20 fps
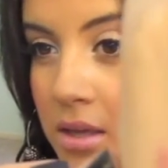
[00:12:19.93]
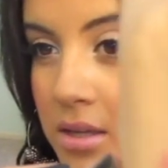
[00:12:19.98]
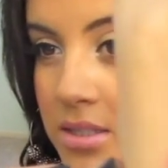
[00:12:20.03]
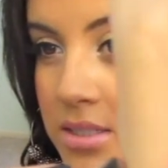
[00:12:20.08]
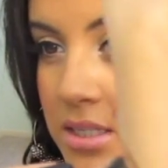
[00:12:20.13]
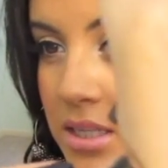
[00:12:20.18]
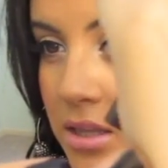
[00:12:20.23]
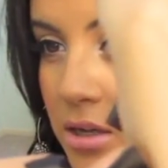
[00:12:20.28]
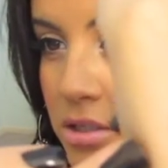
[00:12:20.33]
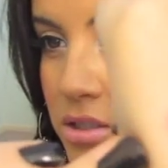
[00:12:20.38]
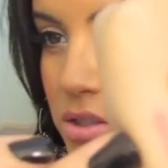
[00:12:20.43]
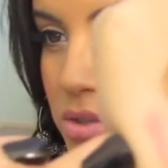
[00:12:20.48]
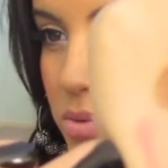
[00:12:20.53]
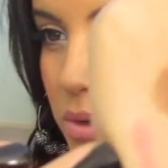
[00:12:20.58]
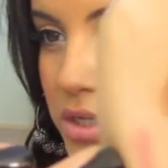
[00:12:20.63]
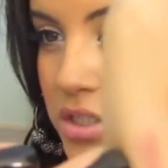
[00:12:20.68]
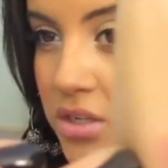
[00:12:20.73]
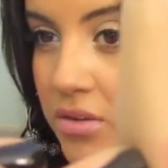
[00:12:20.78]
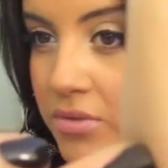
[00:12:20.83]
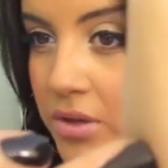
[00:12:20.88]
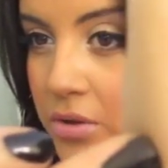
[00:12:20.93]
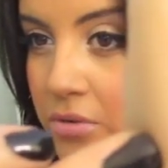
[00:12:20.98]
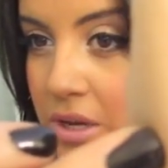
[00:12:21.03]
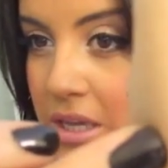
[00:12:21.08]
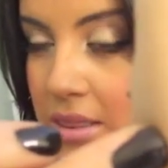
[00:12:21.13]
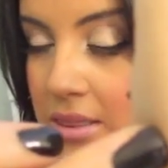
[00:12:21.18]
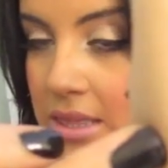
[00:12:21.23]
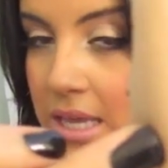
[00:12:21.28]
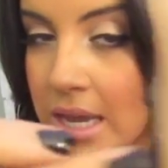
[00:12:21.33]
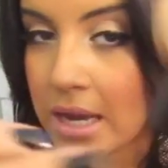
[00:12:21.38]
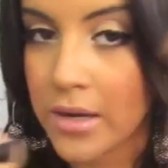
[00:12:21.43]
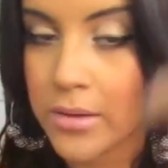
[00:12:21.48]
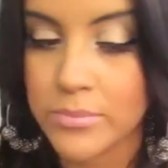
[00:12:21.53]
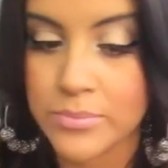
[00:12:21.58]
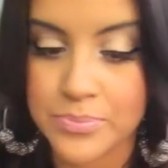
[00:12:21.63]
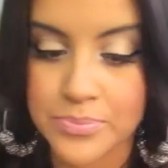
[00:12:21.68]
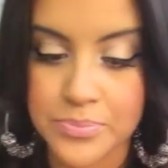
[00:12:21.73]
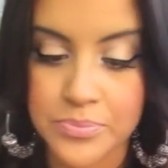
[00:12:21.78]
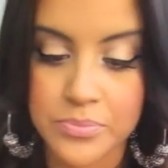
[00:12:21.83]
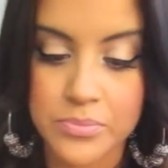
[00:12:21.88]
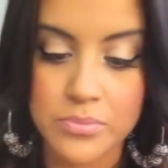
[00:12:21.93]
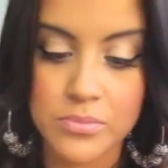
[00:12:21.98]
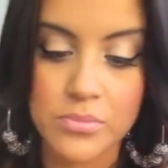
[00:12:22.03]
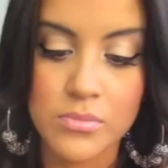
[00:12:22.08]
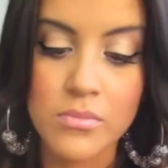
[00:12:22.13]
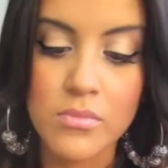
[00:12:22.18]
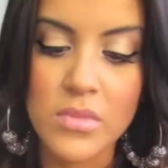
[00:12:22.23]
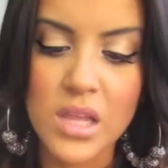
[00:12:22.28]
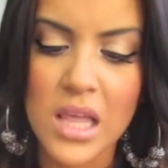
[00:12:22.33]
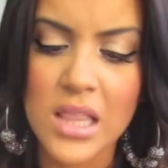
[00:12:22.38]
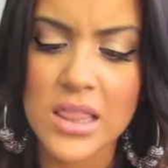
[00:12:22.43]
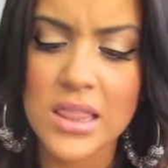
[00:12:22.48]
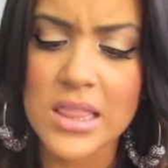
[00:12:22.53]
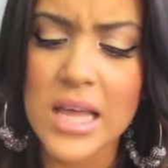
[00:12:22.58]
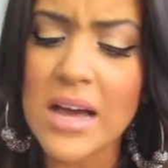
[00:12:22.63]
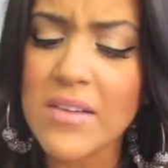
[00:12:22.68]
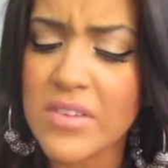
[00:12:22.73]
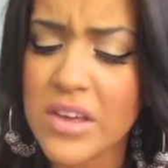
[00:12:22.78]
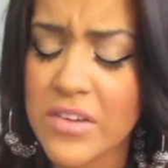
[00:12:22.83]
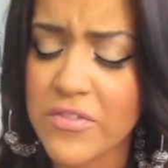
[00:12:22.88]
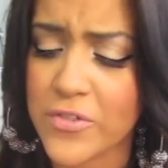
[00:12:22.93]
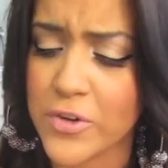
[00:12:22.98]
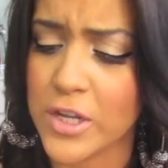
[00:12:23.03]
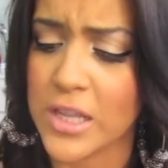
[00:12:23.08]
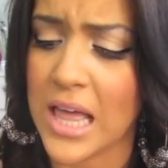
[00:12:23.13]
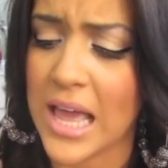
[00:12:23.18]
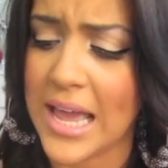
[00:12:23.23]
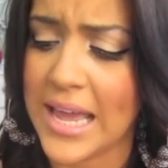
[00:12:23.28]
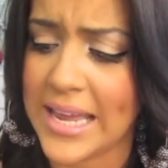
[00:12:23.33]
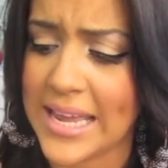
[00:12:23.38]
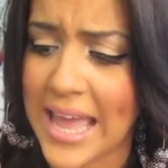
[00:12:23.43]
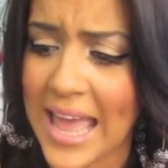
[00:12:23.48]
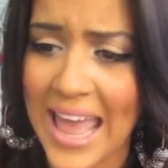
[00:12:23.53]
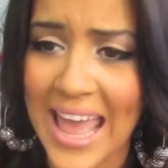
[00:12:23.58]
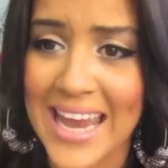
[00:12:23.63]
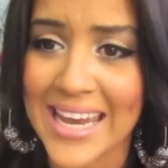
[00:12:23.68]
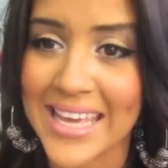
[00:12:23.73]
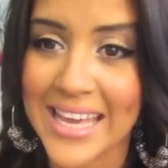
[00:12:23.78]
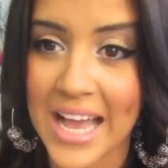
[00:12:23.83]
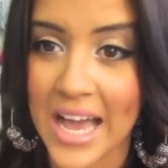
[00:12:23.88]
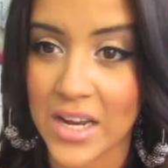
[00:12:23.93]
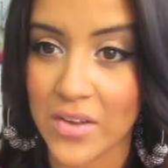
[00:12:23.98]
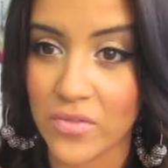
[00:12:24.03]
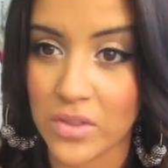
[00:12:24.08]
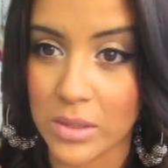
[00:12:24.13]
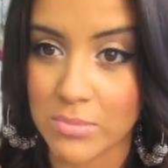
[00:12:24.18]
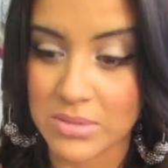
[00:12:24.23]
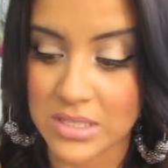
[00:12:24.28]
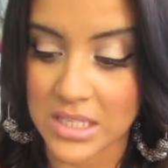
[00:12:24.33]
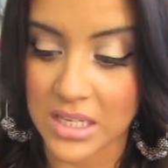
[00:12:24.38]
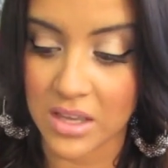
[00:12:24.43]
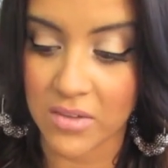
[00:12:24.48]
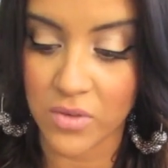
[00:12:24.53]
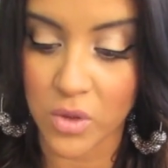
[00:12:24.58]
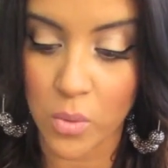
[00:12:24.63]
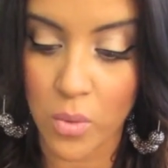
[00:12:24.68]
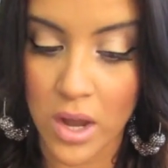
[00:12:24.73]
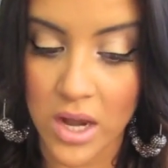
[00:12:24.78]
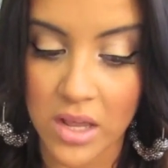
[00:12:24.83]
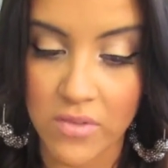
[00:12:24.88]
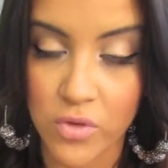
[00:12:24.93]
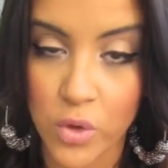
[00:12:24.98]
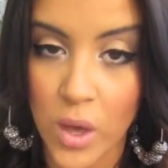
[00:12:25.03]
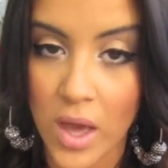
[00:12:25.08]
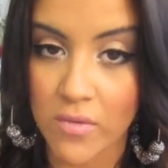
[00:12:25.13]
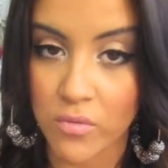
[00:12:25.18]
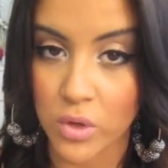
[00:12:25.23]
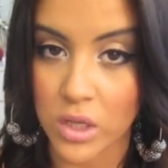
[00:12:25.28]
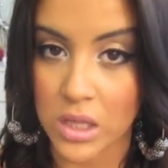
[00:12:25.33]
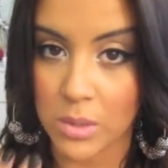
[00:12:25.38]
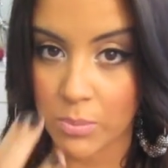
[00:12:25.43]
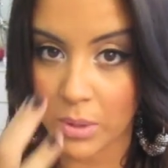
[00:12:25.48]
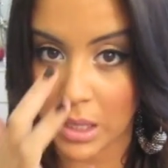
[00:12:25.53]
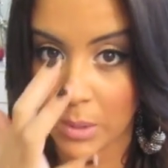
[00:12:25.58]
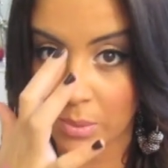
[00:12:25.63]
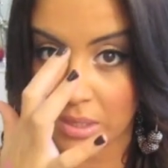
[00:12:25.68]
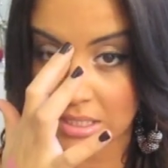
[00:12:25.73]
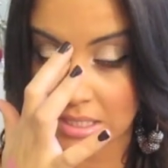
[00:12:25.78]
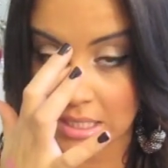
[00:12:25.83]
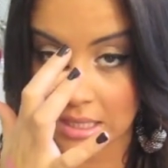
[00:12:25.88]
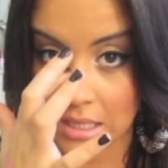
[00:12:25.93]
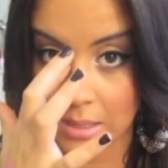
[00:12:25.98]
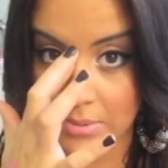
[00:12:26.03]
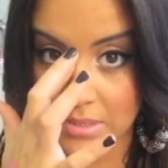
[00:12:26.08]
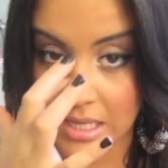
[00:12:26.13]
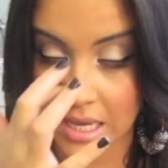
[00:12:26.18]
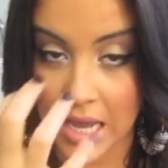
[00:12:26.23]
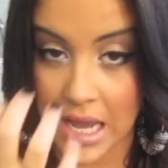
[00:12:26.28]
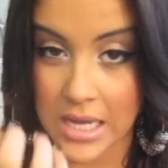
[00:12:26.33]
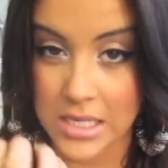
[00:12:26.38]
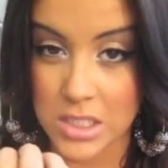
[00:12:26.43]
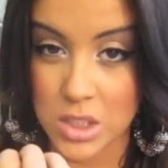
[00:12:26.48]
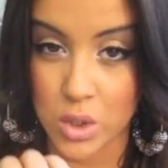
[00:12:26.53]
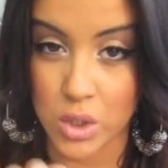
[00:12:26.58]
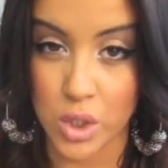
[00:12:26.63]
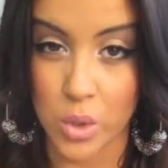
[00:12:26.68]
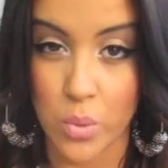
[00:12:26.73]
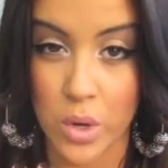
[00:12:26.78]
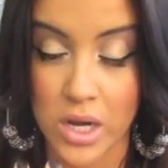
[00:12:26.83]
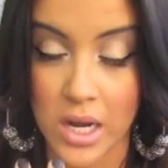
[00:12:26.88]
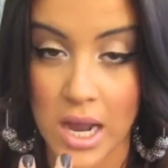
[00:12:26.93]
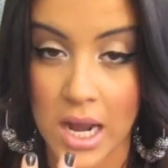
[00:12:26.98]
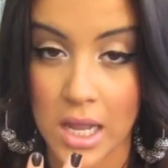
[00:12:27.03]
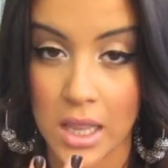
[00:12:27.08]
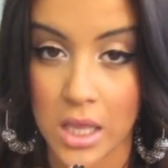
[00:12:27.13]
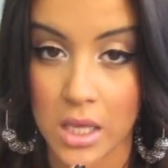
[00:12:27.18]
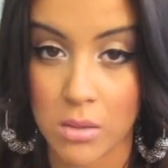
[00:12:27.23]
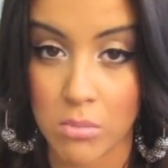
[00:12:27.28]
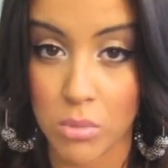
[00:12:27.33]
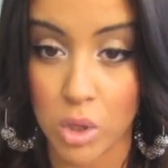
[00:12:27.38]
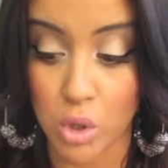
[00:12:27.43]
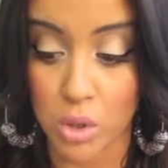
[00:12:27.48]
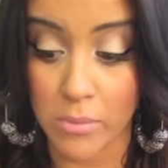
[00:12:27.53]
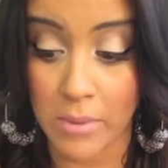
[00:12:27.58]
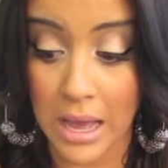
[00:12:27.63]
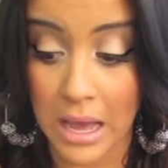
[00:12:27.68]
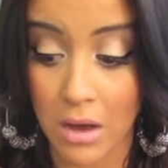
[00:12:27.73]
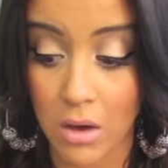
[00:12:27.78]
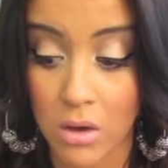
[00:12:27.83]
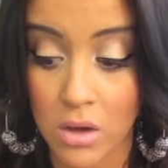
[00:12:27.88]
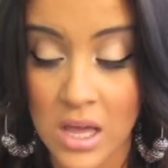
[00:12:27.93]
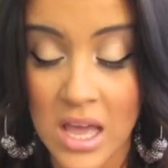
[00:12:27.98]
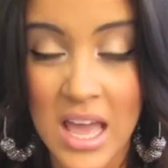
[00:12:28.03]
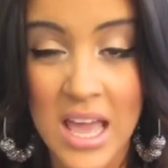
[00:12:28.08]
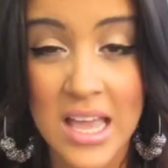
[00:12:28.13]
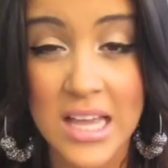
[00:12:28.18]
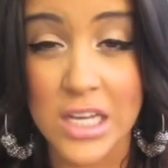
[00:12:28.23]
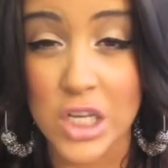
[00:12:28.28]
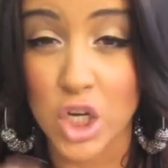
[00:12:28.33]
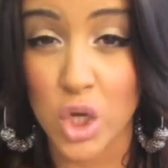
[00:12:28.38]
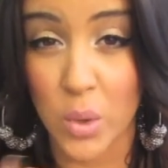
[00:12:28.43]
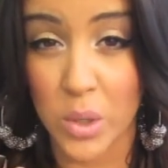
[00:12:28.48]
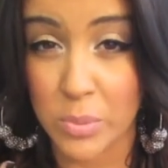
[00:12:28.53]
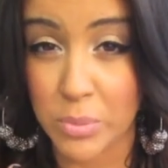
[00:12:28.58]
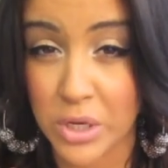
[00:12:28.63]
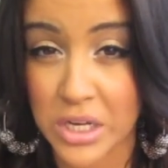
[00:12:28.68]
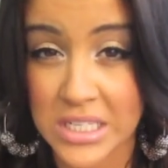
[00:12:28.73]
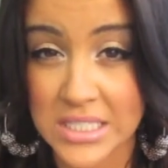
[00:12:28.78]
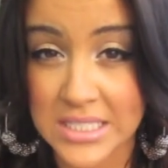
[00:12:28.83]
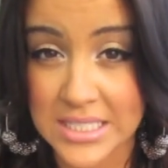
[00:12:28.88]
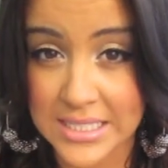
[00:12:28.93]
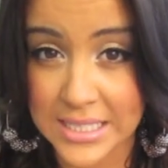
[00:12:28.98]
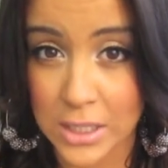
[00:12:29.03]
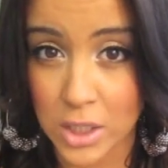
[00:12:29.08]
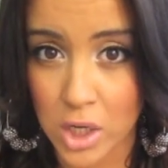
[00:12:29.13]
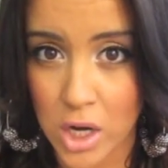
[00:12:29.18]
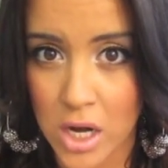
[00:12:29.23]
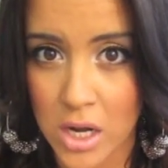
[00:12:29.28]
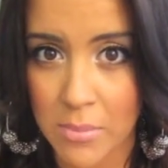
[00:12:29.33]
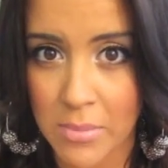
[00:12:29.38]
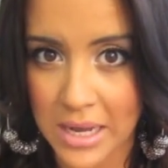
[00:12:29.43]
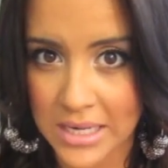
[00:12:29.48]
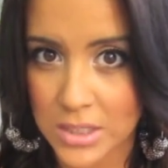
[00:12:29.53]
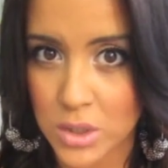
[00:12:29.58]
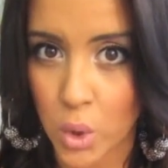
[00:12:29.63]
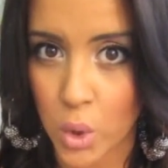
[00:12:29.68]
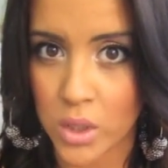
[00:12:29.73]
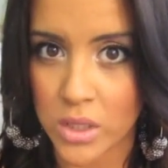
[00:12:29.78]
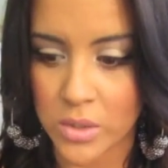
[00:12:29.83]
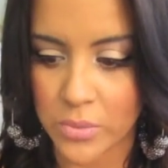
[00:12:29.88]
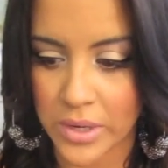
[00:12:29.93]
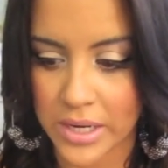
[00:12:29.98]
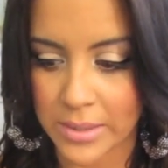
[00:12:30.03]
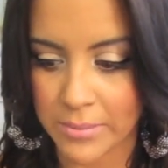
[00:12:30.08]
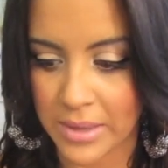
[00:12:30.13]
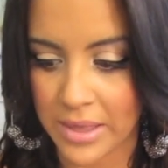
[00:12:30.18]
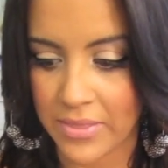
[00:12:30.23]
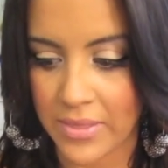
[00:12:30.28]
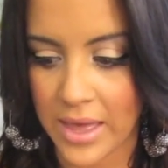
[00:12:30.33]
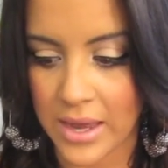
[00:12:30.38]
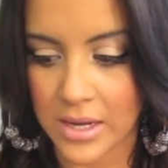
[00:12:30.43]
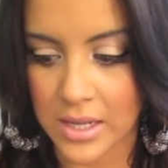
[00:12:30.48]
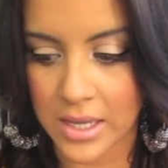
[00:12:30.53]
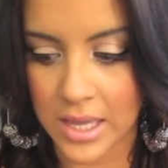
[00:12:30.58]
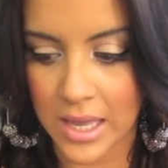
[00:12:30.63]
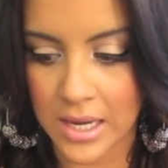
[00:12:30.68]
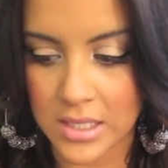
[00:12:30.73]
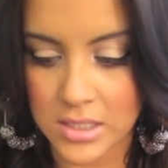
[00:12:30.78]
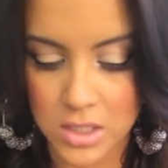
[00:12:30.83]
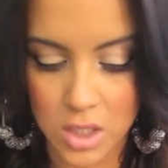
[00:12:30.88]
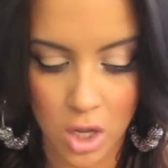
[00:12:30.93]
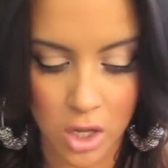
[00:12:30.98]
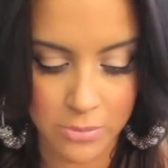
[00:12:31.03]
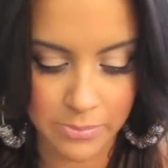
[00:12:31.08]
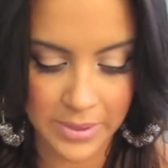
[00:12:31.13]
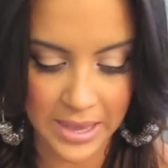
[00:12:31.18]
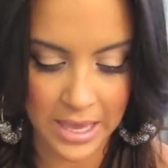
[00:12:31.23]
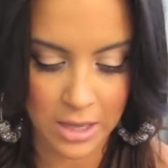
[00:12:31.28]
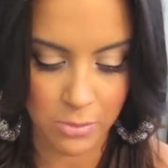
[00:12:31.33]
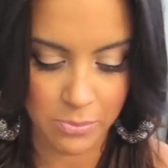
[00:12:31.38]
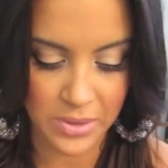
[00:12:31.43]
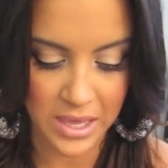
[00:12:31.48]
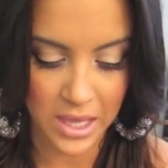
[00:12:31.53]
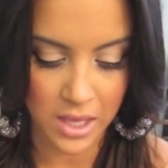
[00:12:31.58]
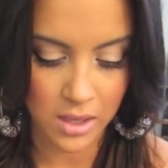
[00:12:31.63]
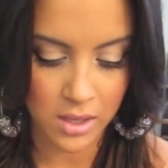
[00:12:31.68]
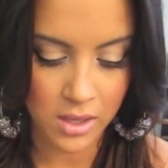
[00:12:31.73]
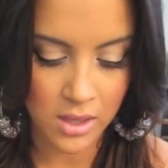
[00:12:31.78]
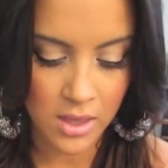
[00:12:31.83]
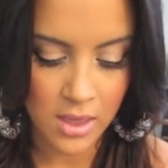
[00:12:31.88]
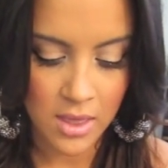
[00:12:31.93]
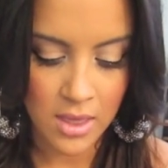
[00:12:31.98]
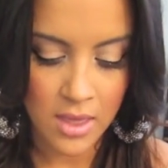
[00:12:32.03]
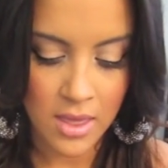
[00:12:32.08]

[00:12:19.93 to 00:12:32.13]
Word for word: See, there's a swatch of it right there love it for like any kind of lipstick if you want if you have really pigmented lips like I do and you want to kind of like mute them out and you don't want to put concealer on them I totally recommend that and again it's called pale pink